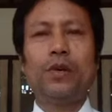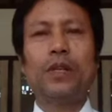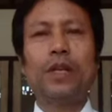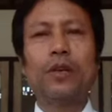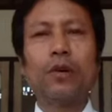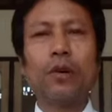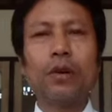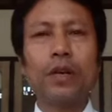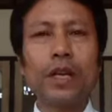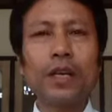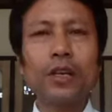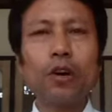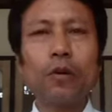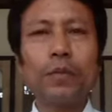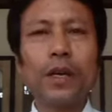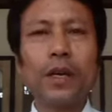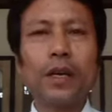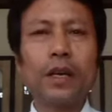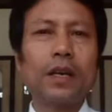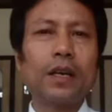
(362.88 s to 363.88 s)
of the conduct of
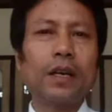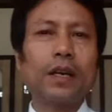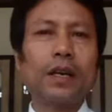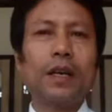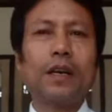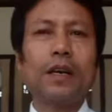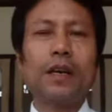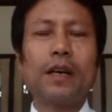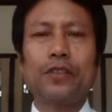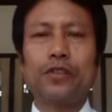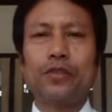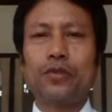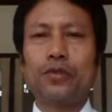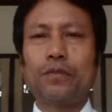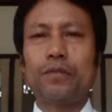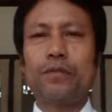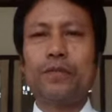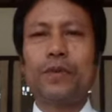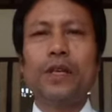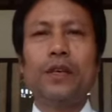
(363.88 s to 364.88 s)
the
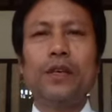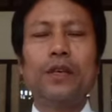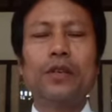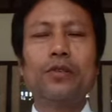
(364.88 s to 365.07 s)
classroom,